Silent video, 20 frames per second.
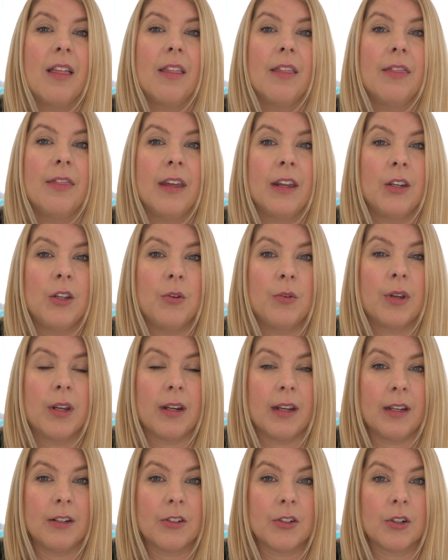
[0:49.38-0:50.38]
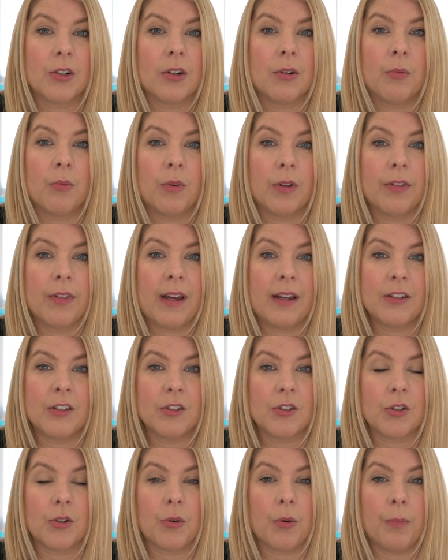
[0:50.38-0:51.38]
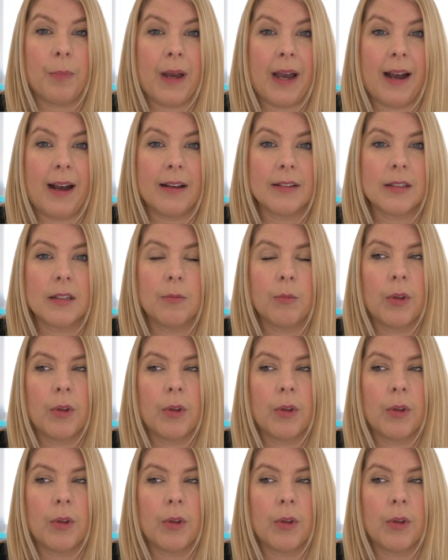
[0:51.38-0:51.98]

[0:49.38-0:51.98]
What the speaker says: then you can enter with that digital pass.